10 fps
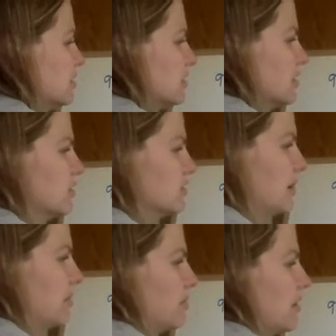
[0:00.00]
close
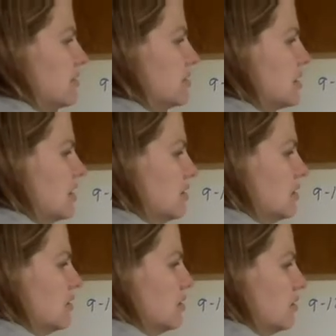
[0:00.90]
my parenthesis,
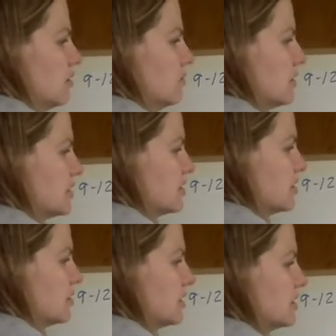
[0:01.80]
plus
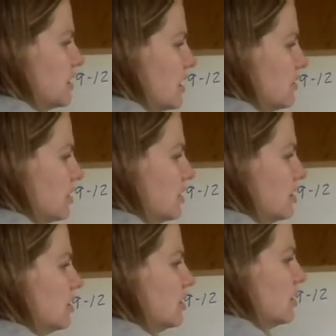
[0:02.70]
37
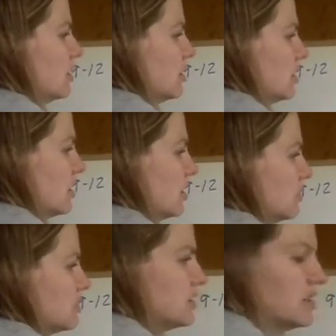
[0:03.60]

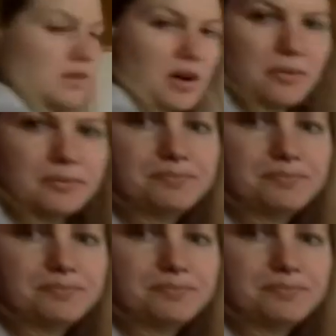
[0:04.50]
equals 0.